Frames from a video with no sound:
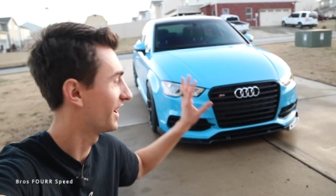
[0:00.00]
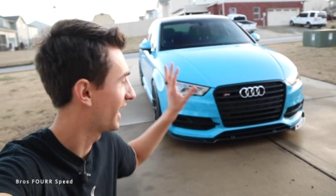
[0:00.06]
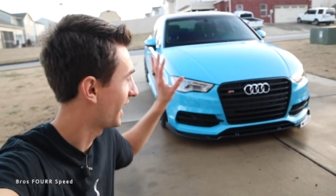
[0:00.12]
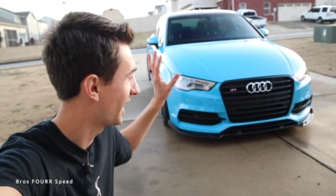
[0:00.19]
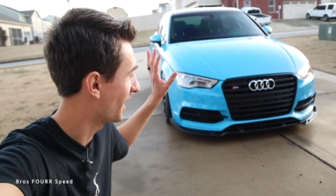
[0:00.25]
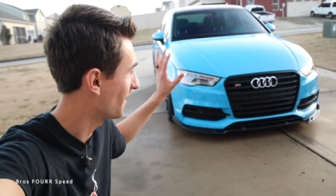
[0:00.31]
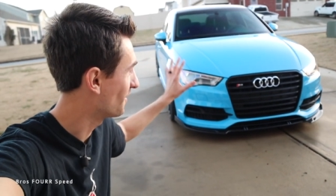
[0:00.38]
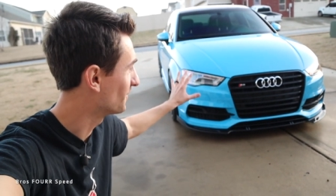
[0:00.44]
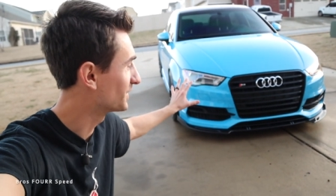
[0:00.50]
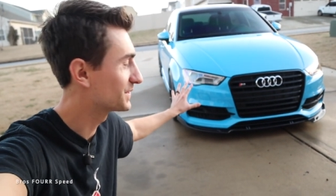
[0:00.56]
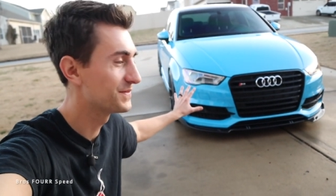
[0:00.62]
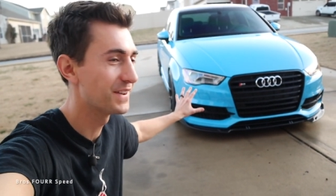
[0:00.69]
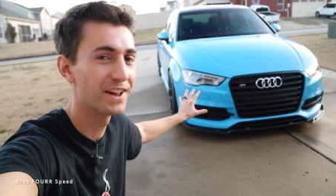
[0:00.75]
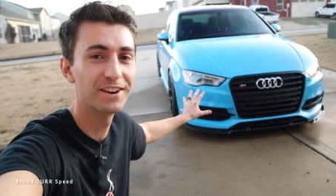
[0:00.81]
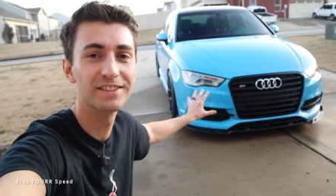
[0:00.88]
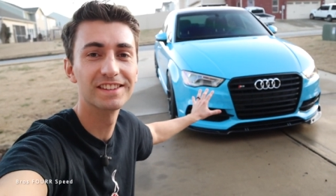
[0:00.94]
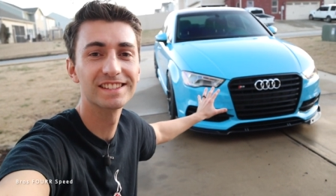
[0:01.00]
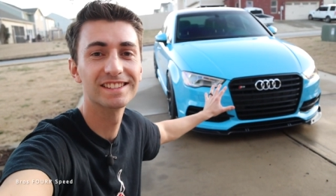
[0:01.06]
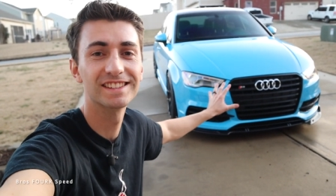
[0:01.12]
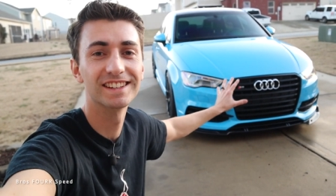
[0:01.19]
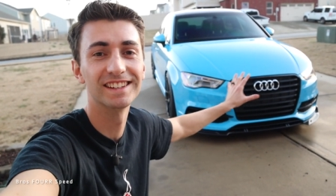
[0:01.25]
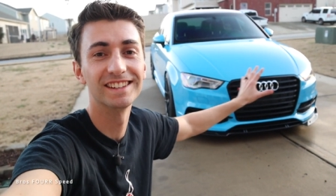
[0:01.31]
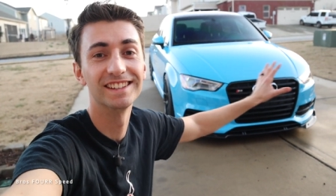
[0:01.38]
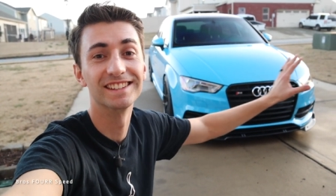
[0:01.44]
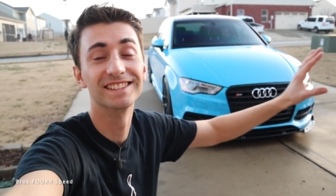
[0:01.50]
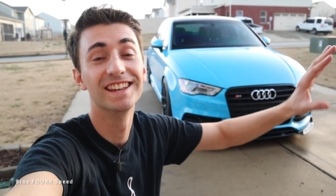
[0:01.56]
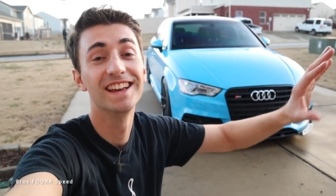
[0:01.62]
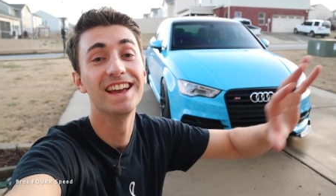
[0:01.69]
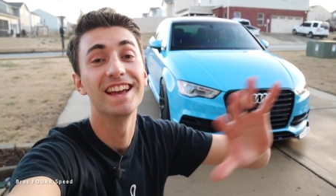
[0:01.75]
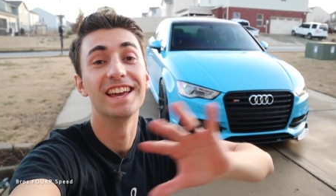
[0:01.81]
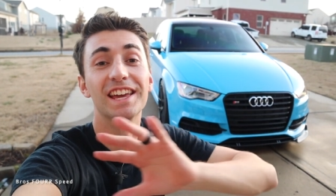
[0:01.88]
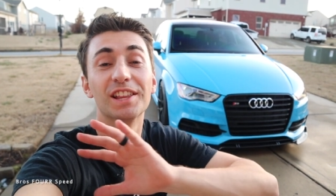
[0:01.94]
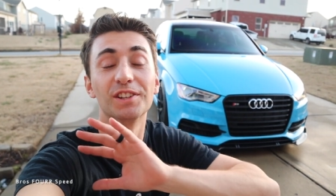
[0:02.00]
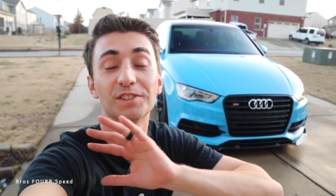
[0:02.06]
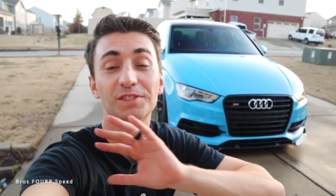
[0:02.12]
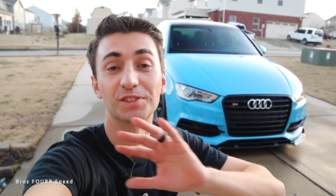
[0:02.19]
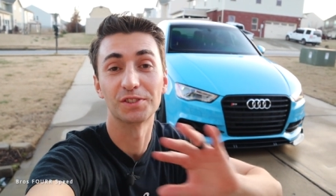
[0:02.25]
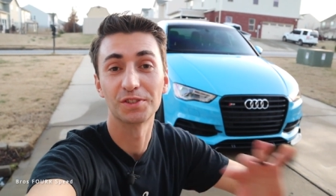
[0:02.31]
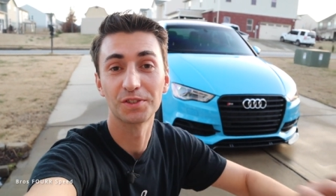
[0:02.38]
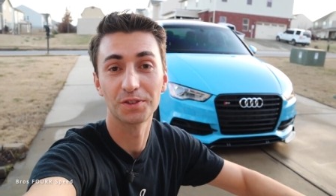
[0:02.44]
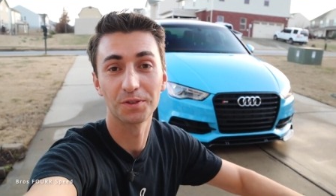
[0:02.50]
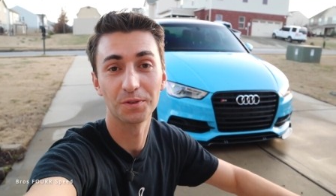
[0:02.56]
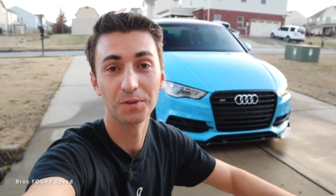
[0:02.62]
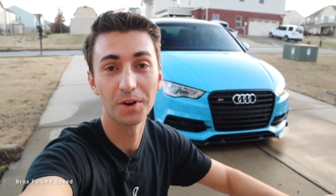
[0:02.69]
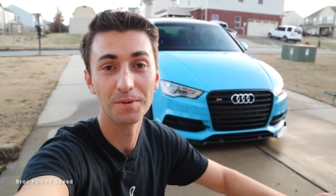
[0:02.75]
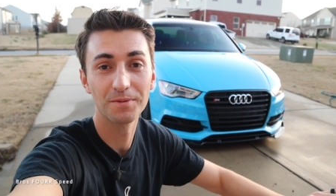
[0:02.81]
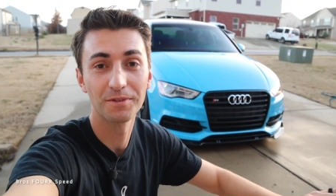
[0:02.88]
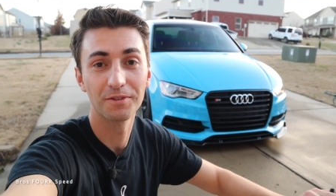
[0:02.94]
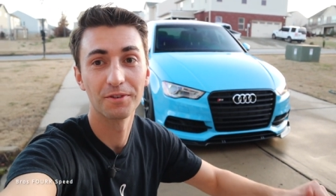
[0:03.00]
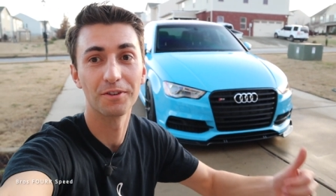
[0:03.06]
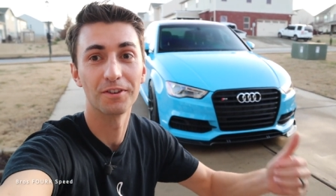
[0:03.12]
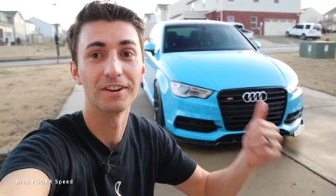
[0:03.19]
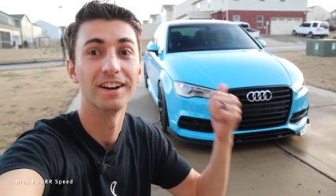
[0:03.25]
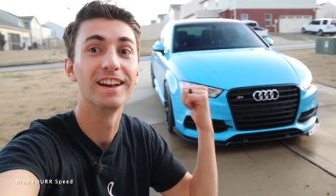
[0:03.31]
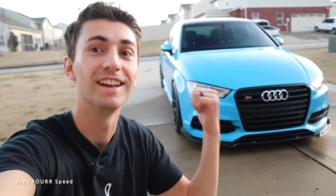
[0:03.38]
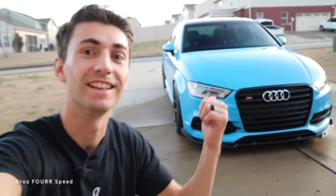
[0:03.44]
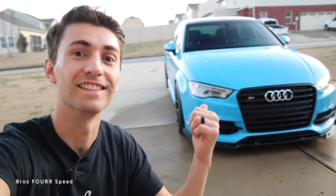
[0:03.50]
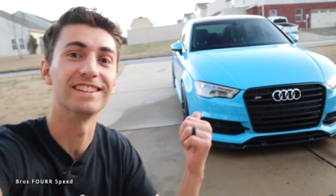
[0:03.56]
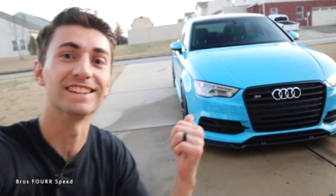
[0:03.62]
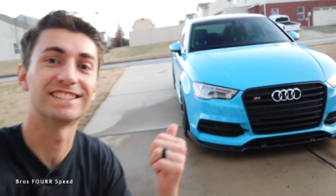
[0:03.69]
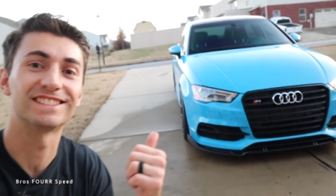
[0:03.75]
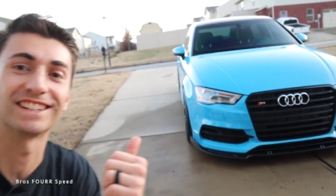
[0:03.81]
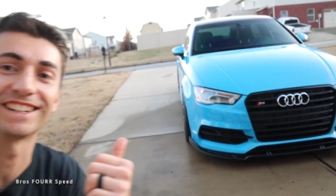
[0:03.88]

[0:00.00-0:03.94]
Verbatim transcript: how much better this thing is. It looked destroyed before. Let's